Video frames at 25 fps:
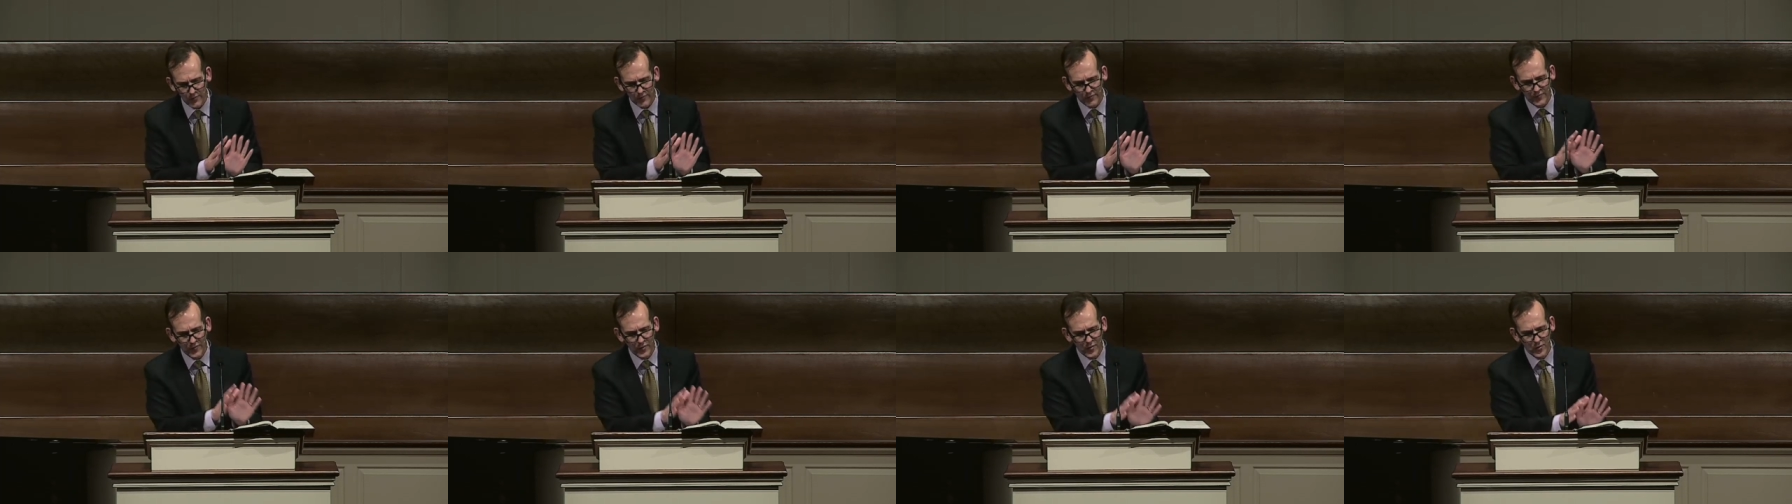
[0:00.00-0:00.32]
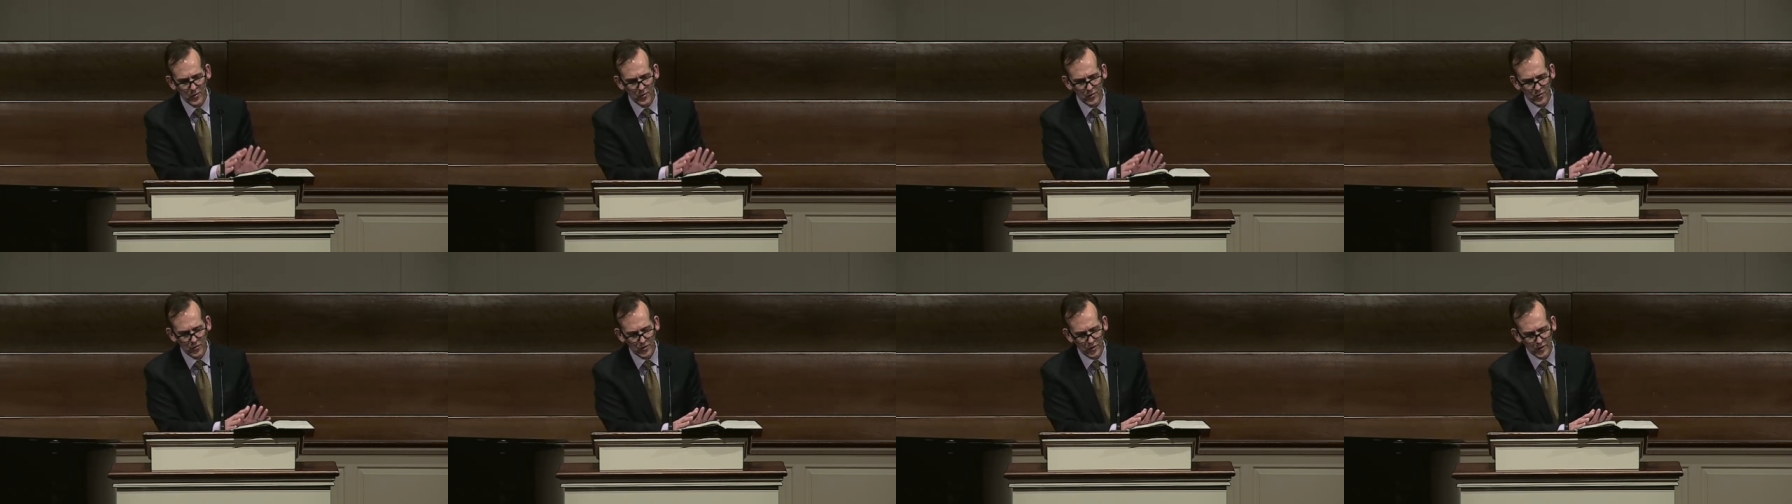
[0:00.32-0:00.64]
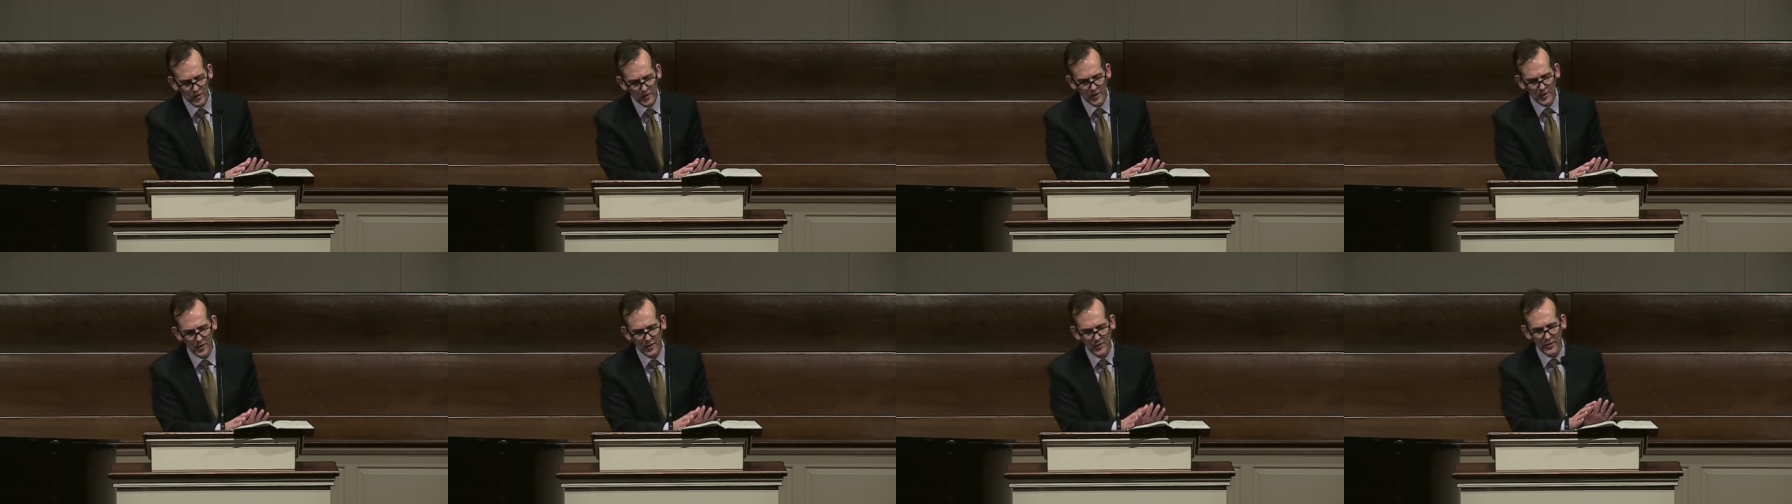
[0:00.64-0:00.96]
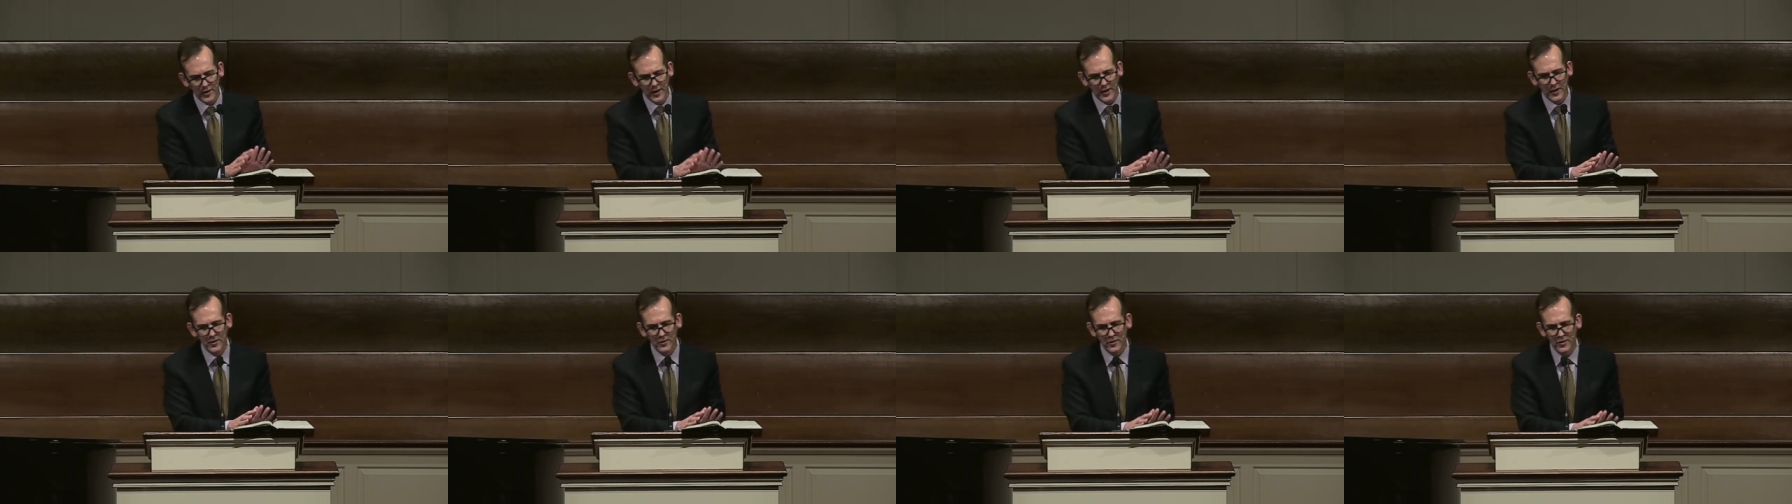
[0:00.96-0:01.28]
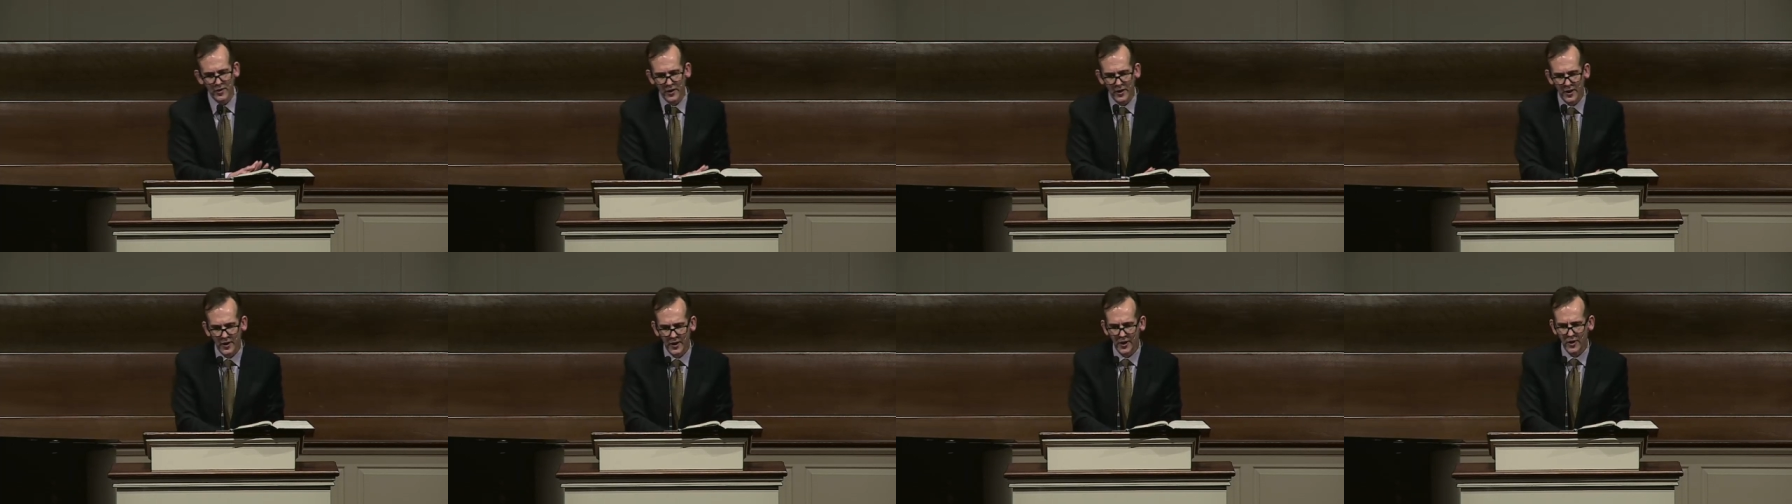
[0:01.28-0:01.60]
it falls to the earth
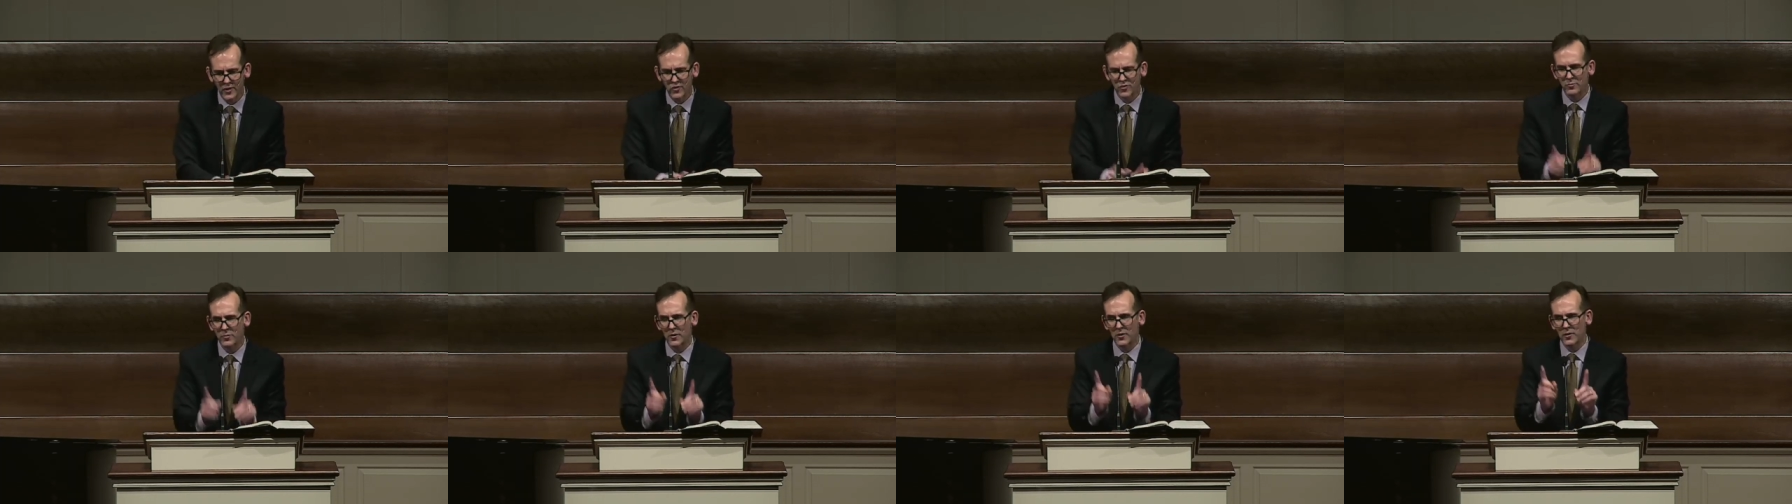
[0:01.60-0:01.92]
and dies.